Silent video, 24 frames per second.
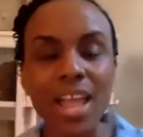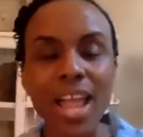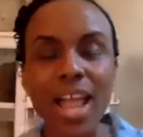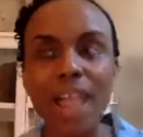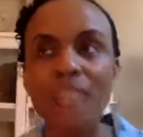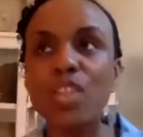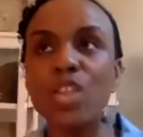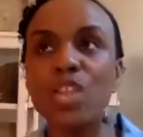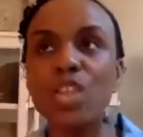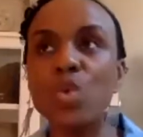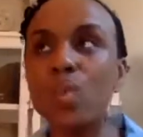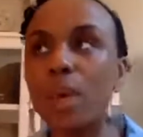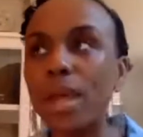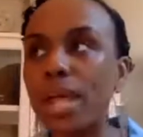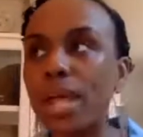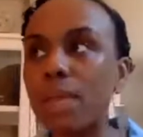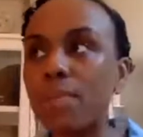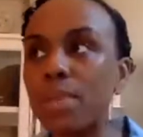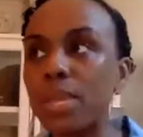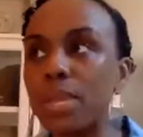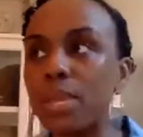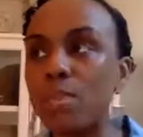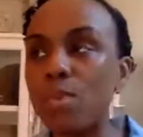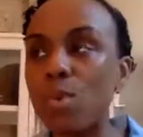And then you wake
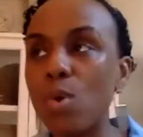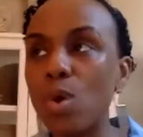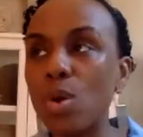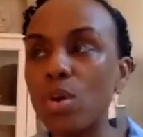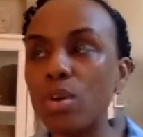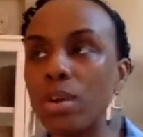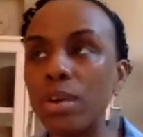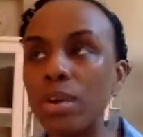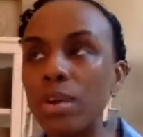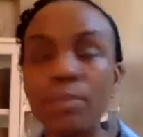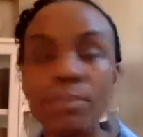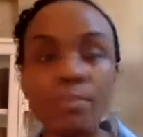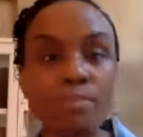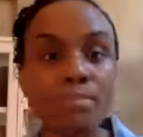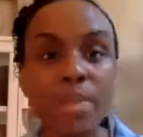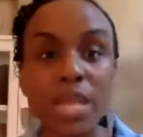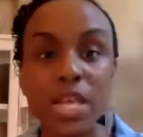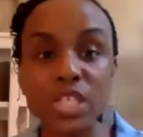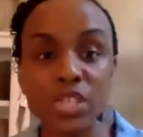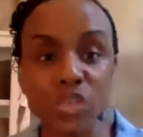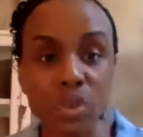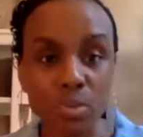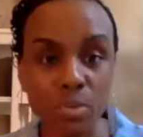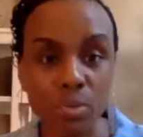up in the morning
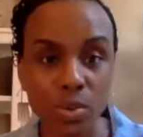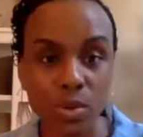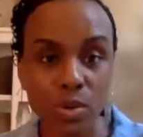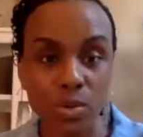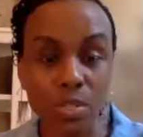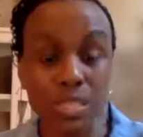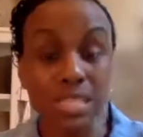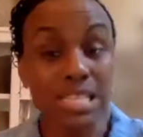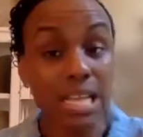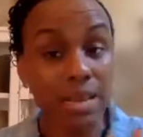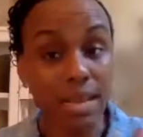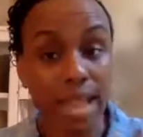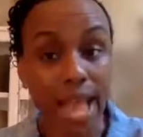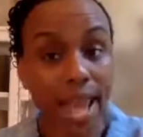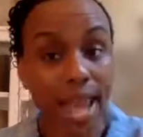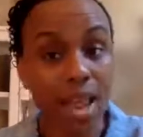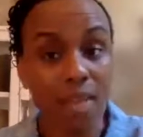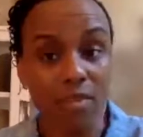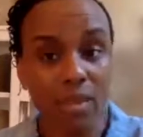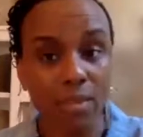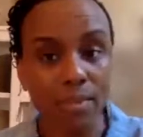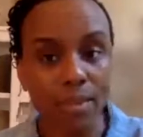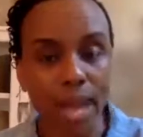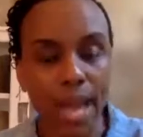miserable, not
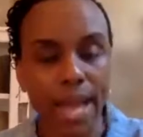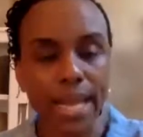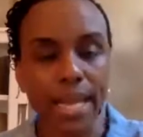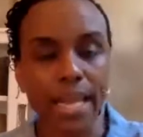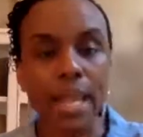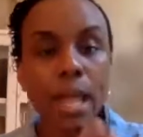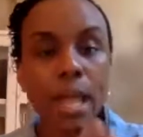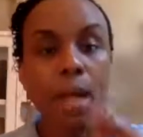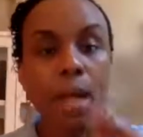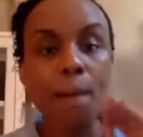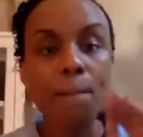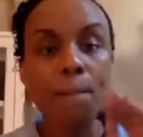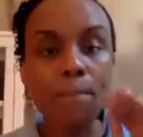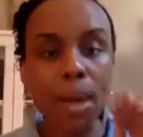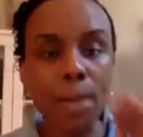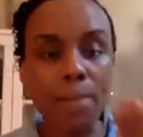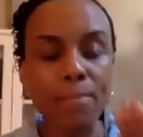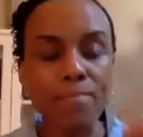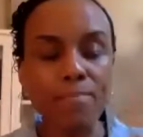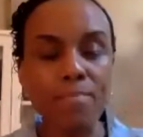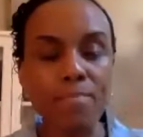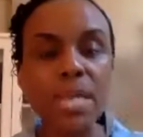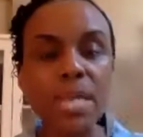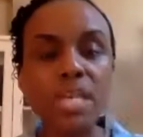everybody, but
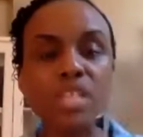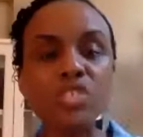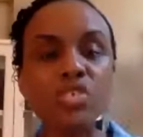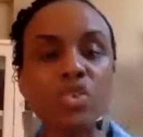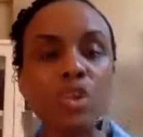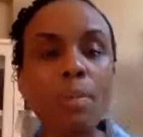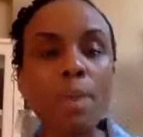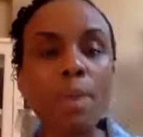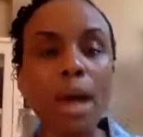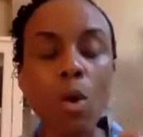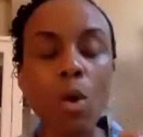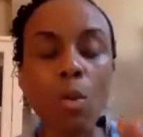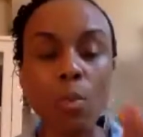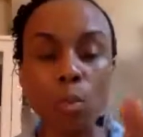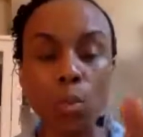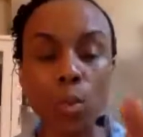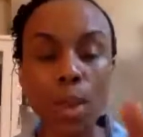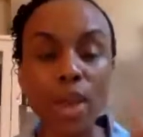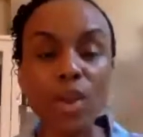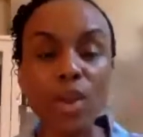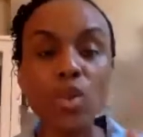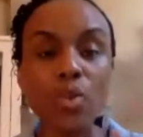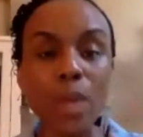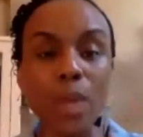miserable about
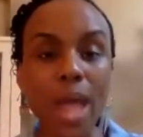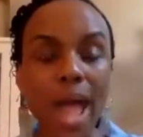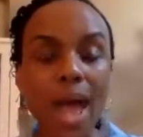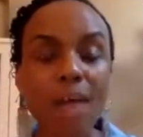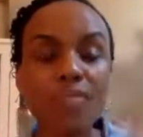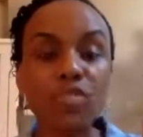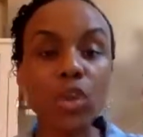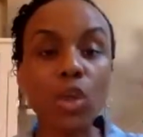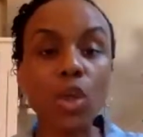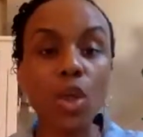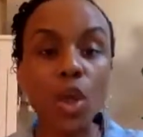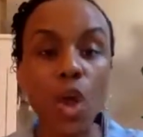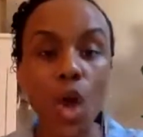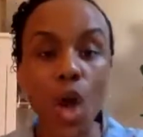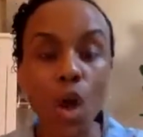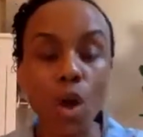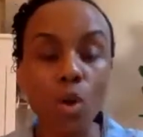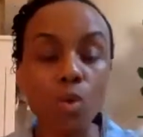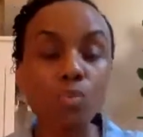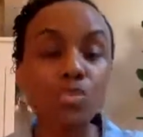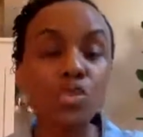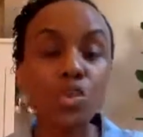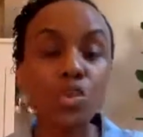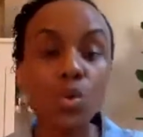where you have to
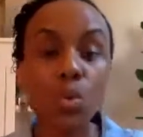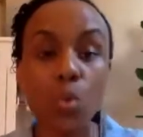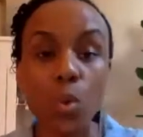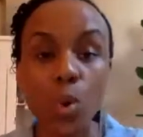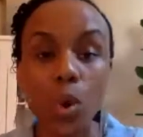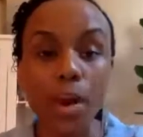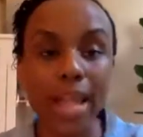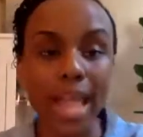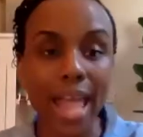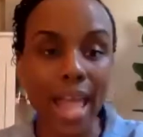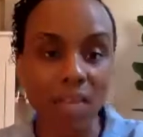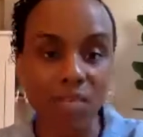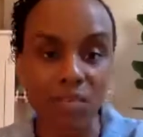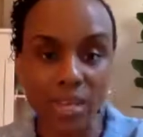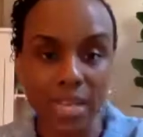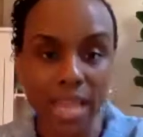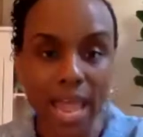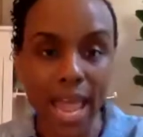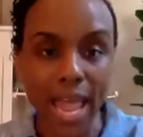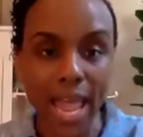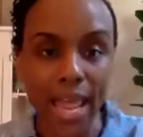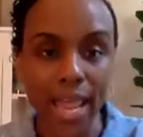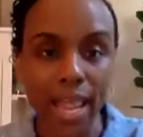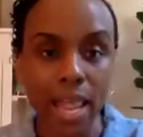go to work every
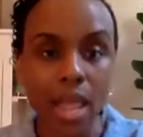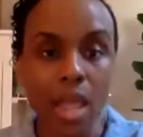day,